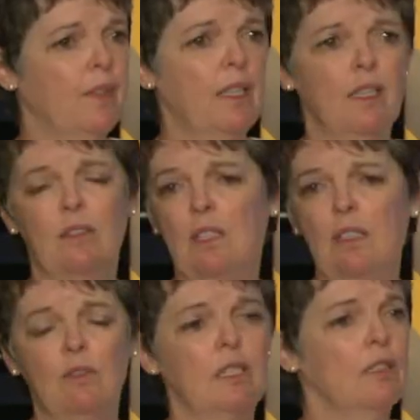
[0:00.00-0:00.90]
that
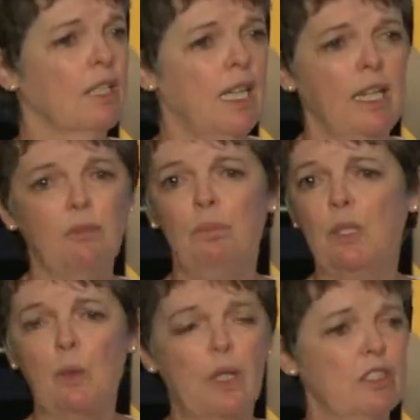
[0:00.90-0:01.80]
there, there can't be a
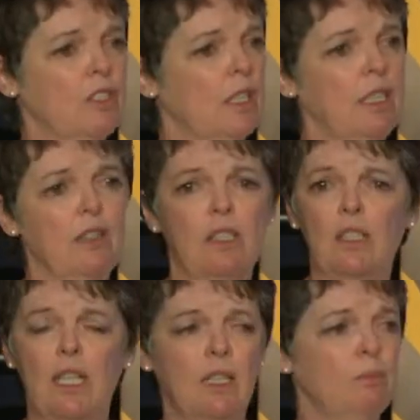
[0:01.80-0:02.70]
questioning, there
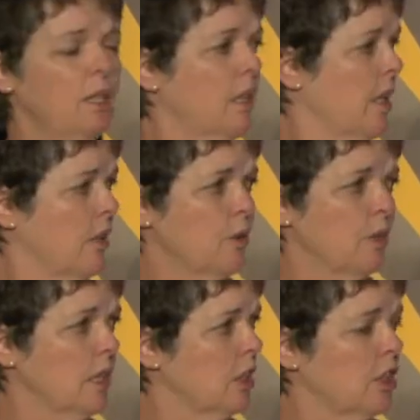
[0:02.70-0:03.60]
can't be a
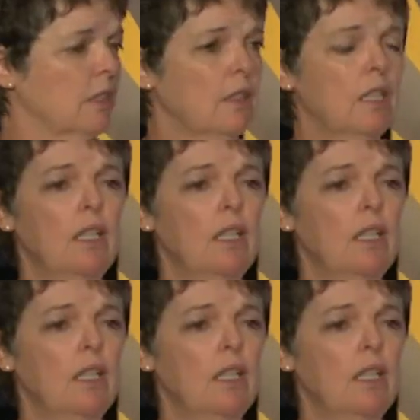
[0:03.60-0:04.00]
contradiction.